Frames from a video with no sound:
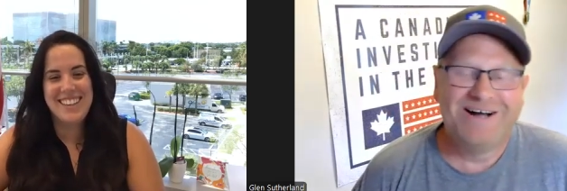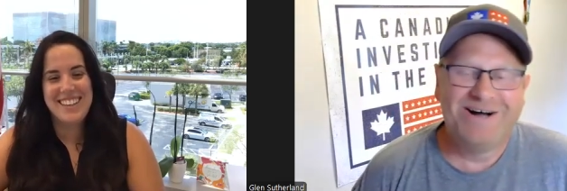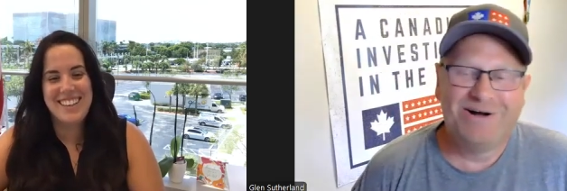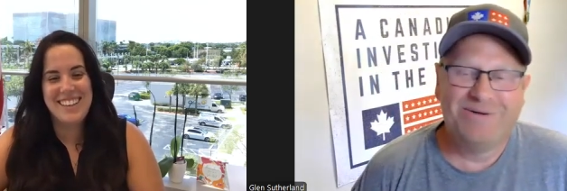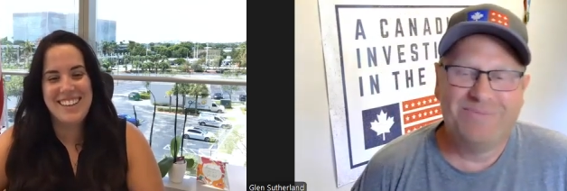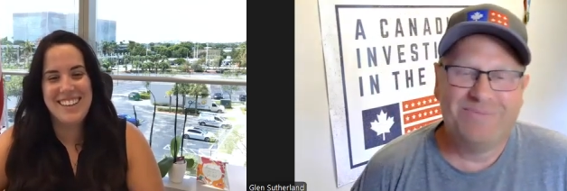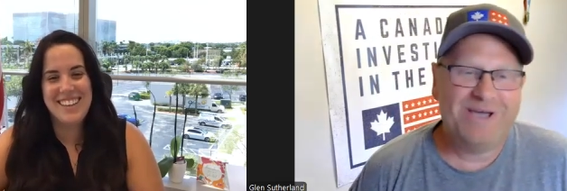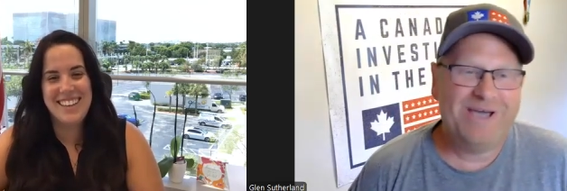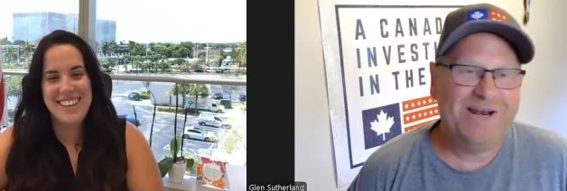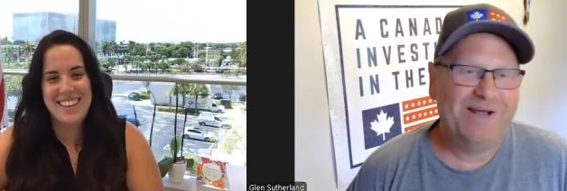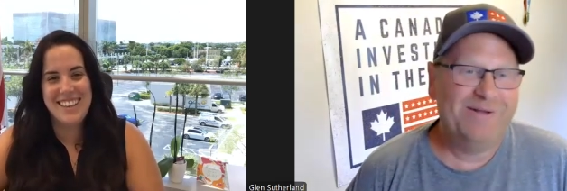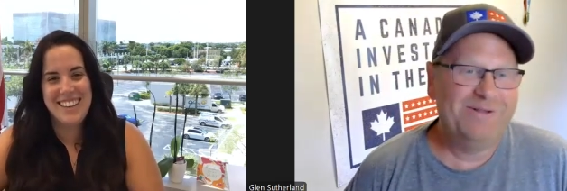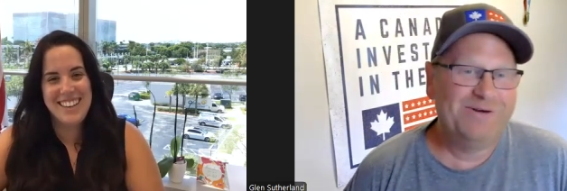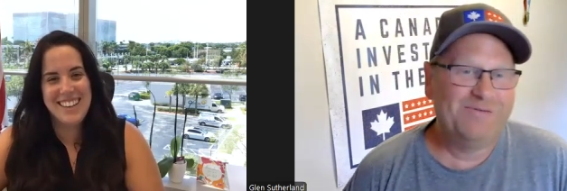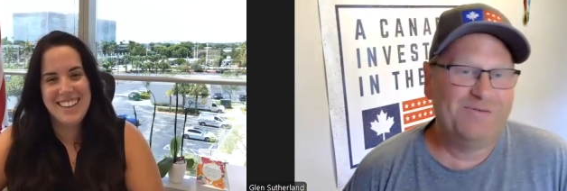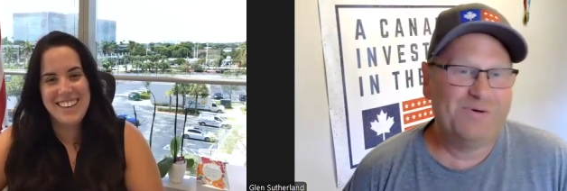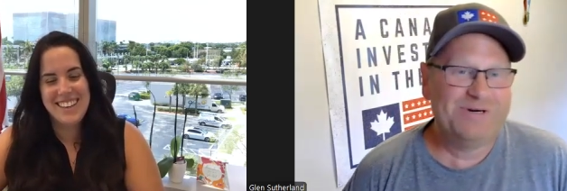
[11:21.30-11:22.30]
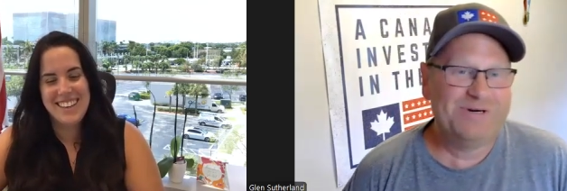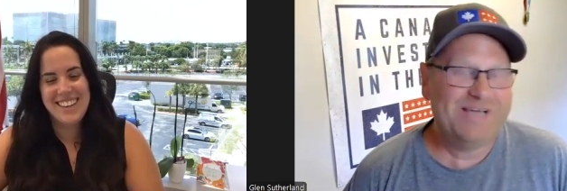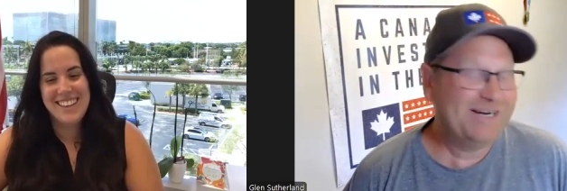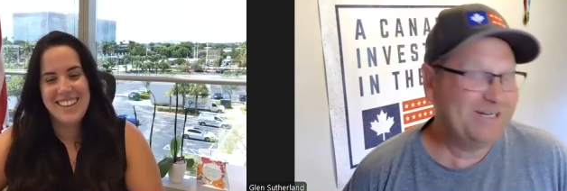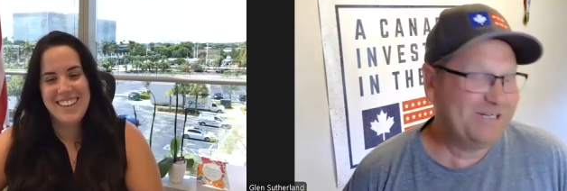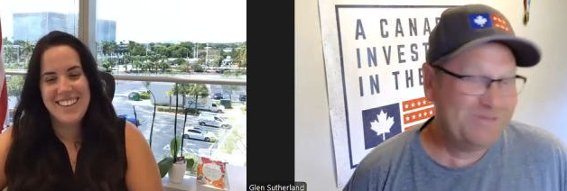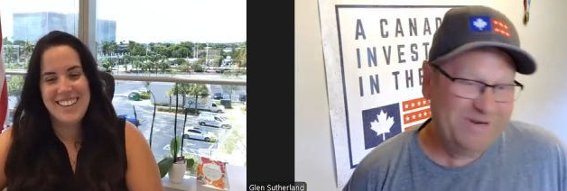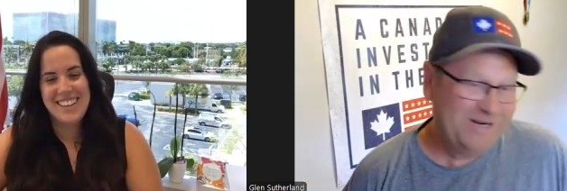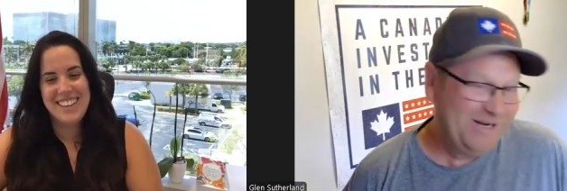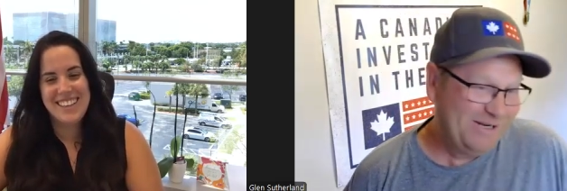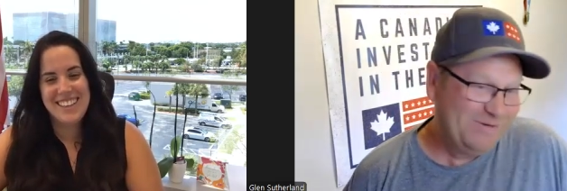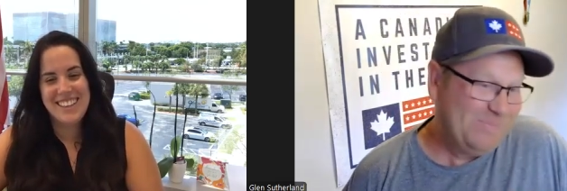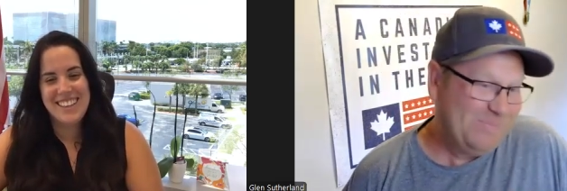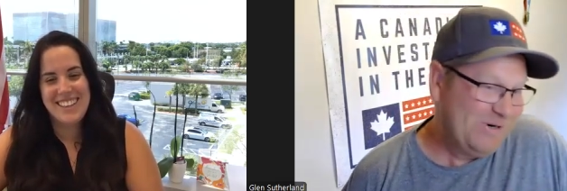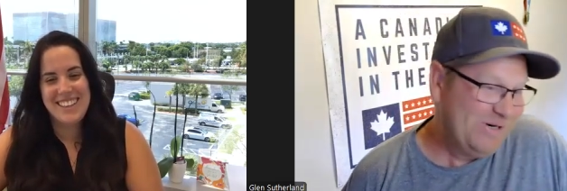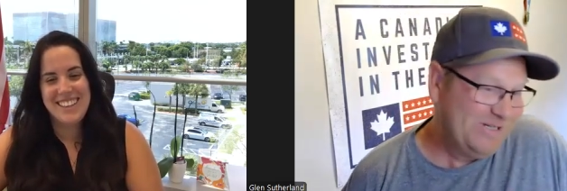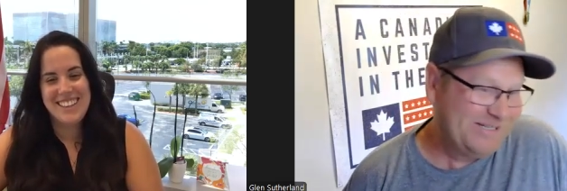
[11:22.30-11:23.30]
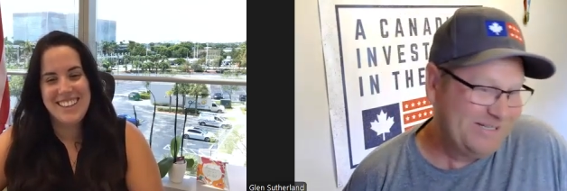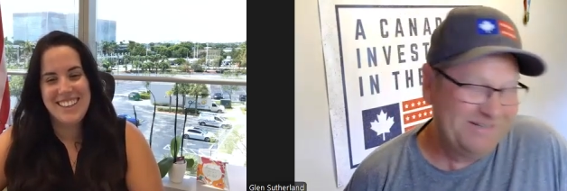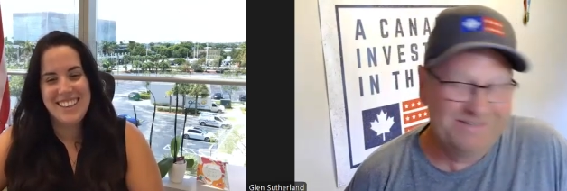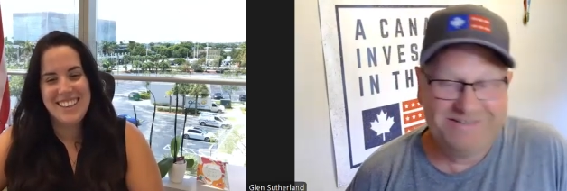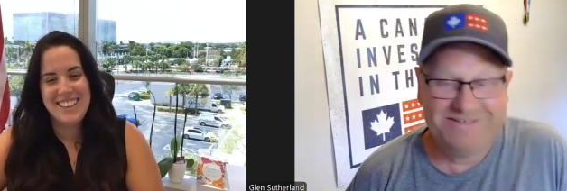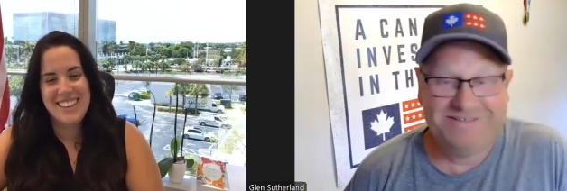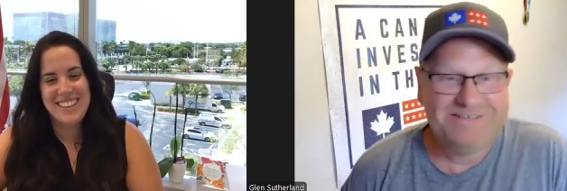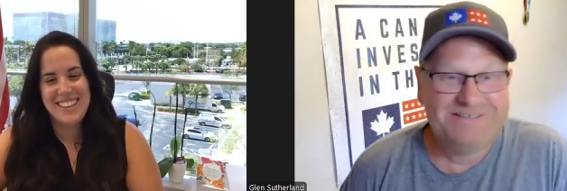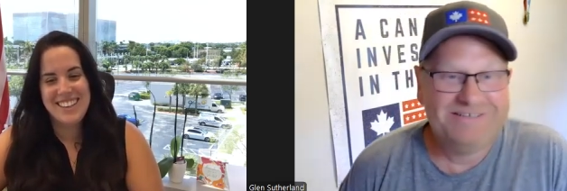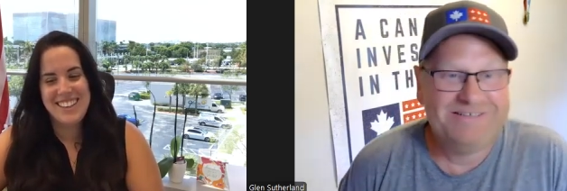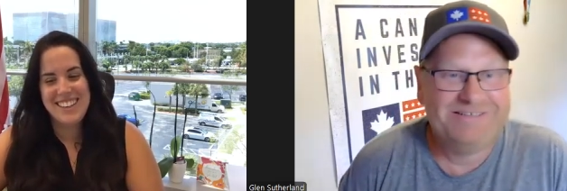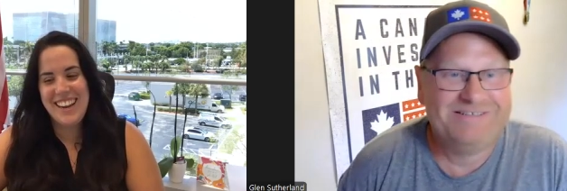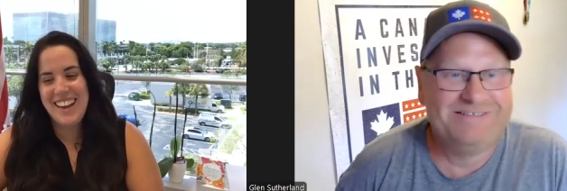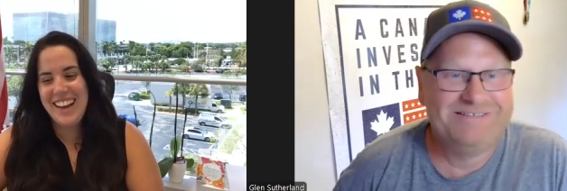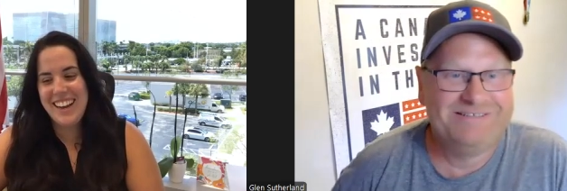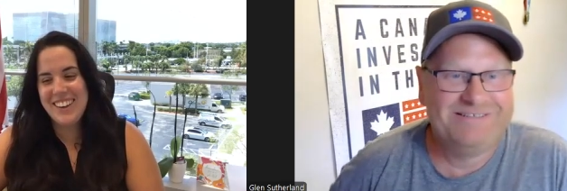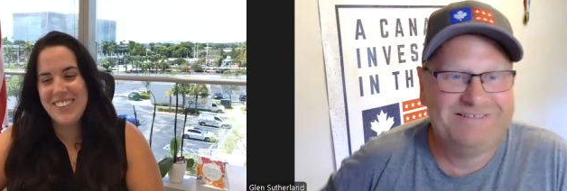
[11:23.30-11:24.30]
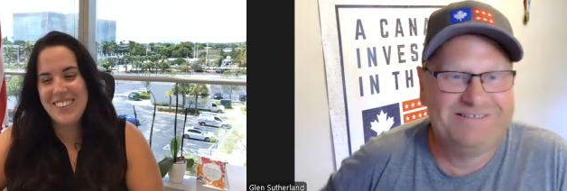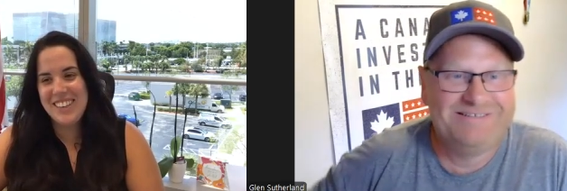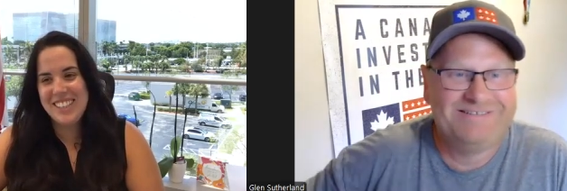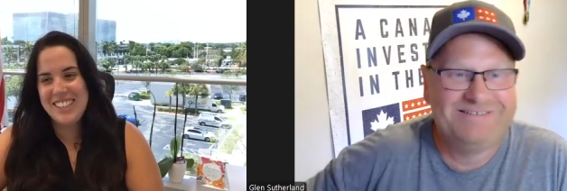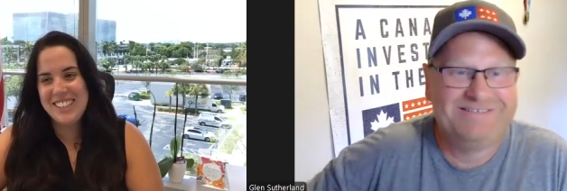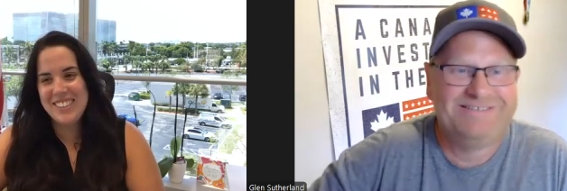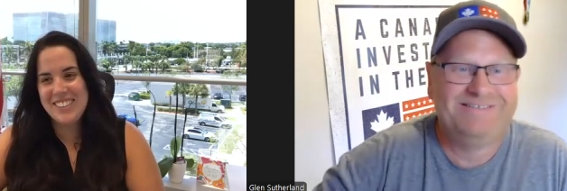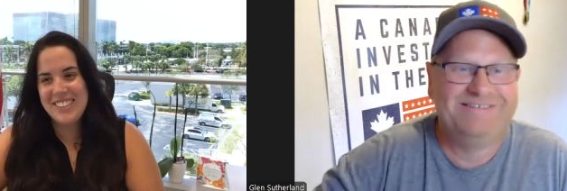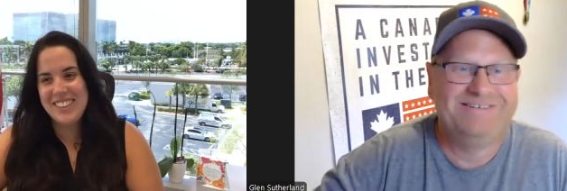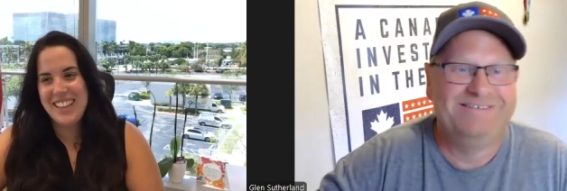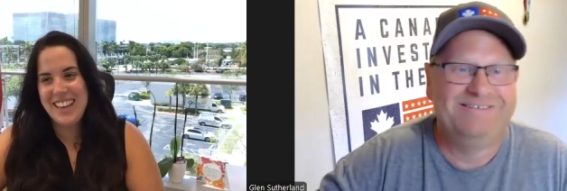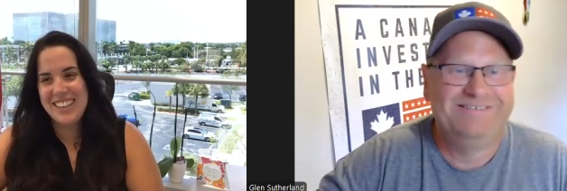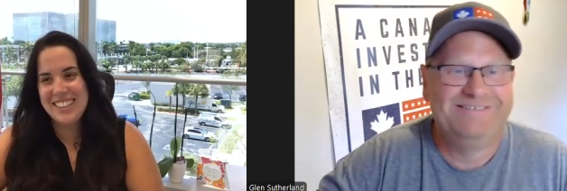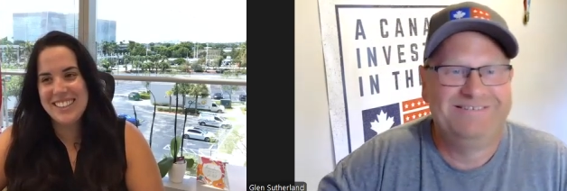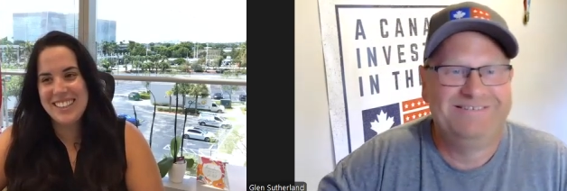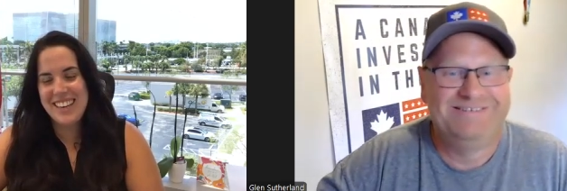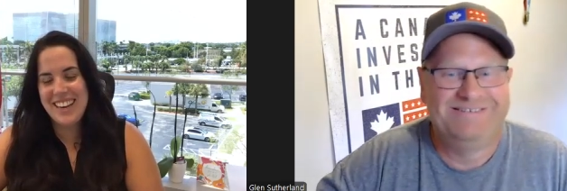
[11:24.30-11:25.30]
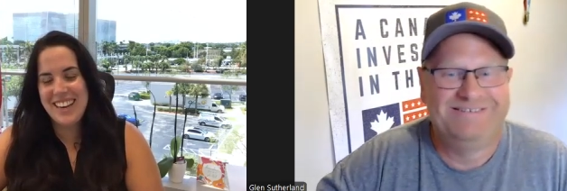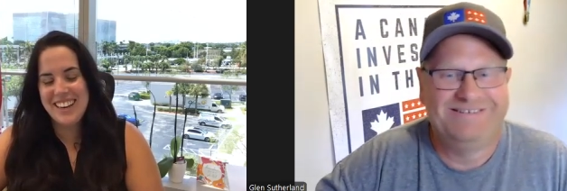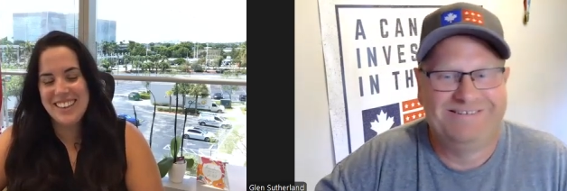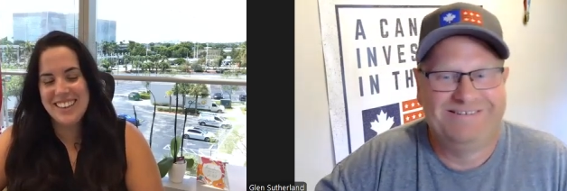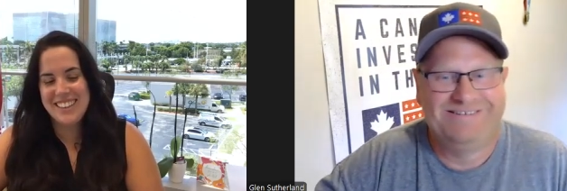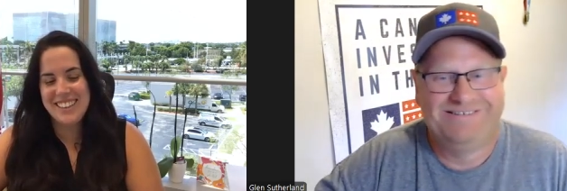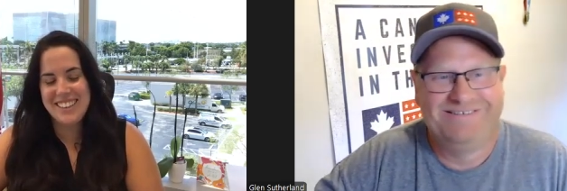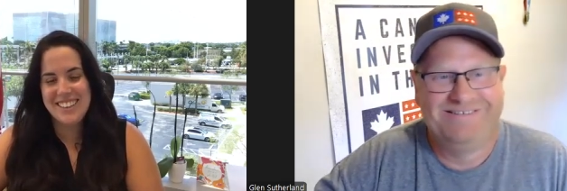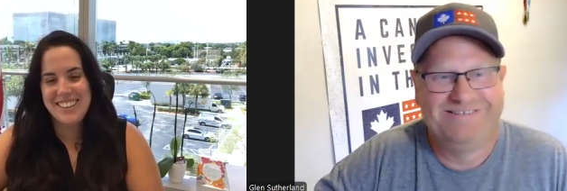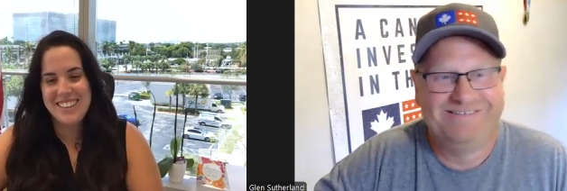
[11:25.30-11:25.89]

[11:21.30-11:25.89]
Speaker 1: Um, and I look forward to actually meeting you in person.
Speaker 2: Yeah, me too. Thanks again.